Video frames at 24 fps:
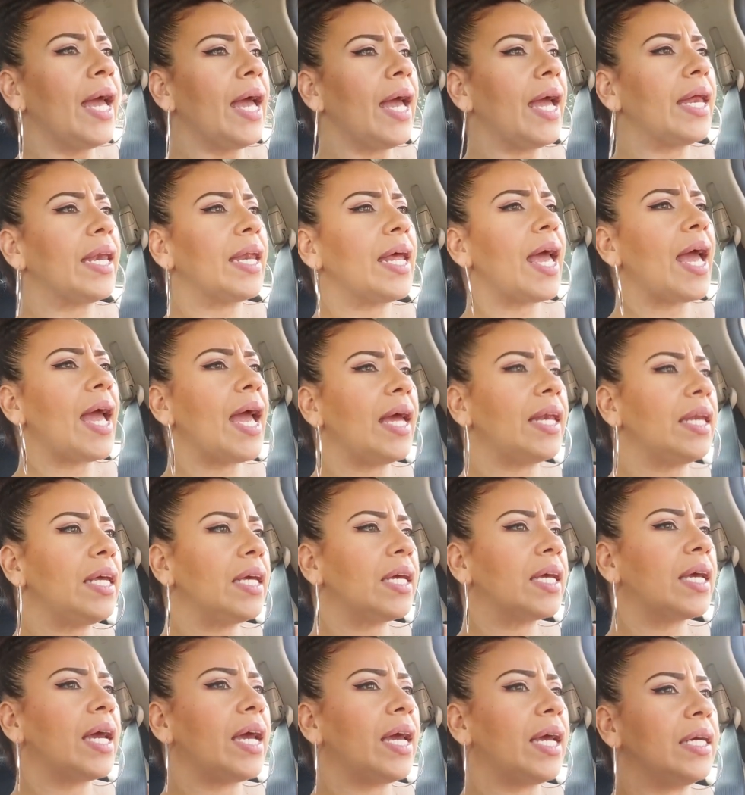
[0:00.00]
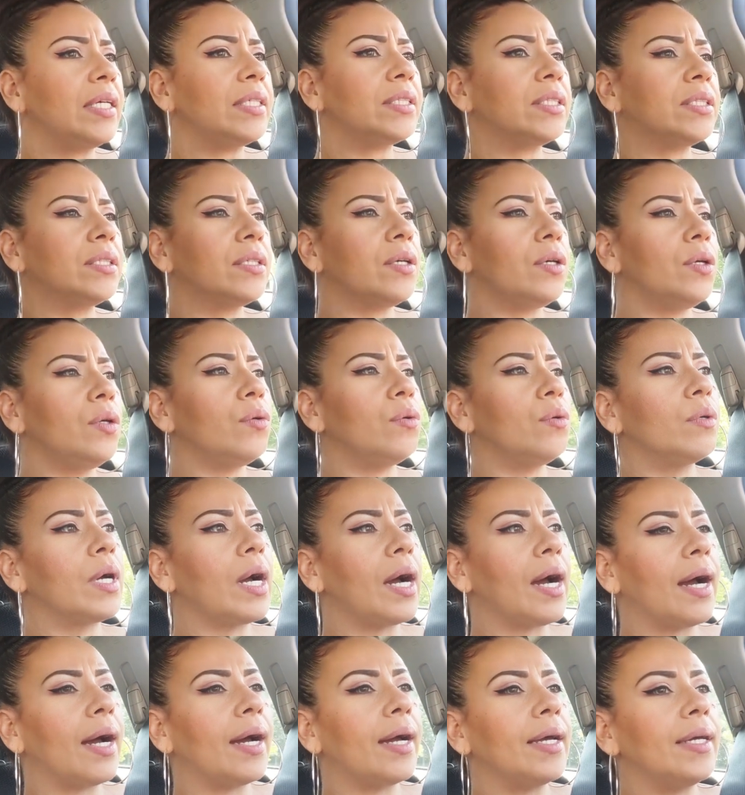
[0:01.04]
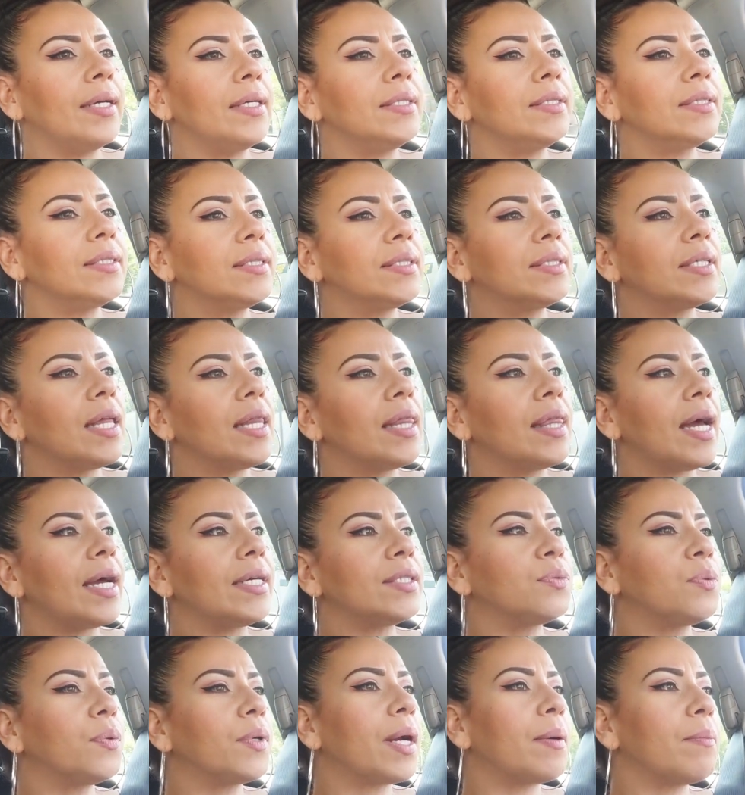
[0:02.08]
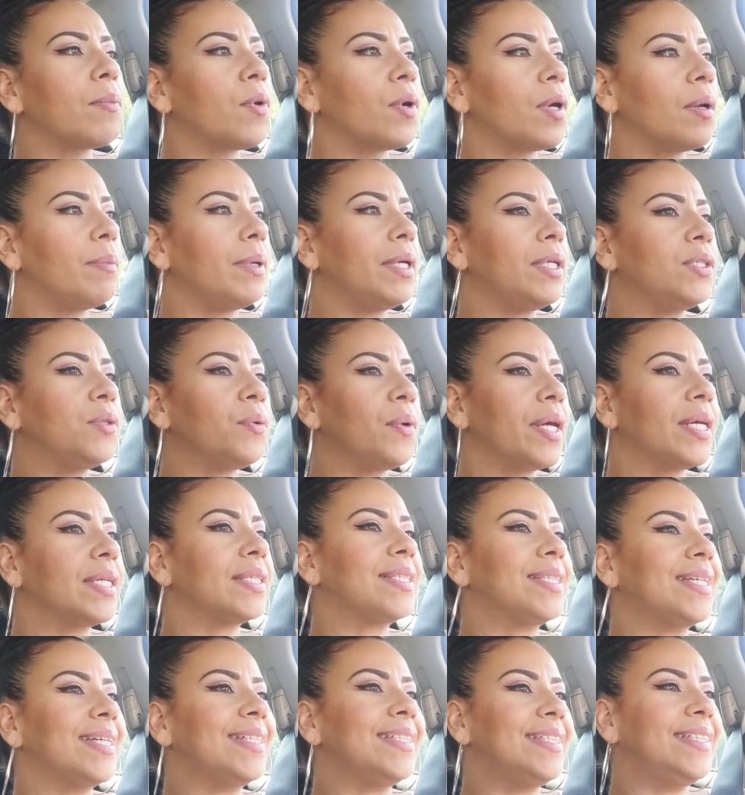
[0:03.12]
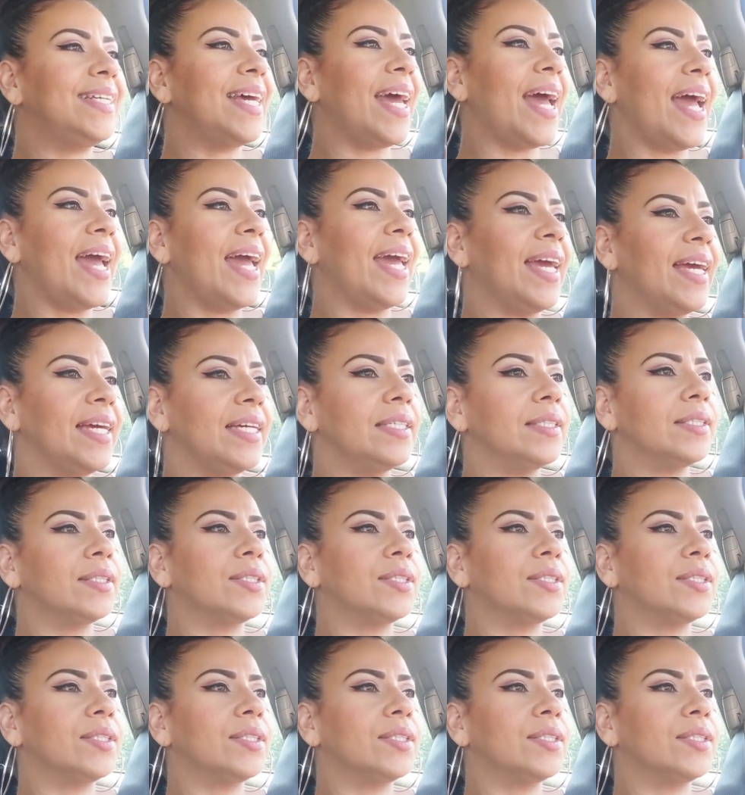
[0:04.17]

in any case, you guys, that's what I'm going to be doing today.